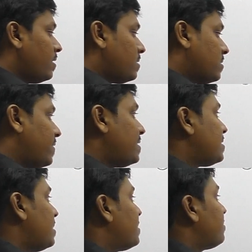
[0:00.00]
So
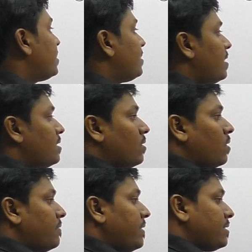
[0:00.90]
friends, remember that
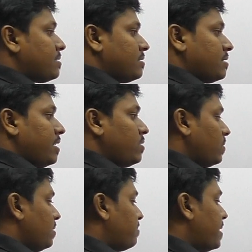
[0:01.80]
always try
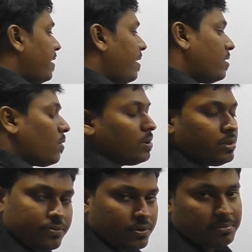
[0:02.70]
to buy out all
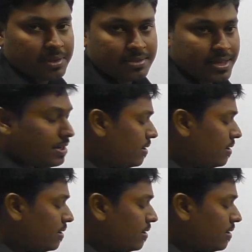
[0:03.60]
the formulas, right?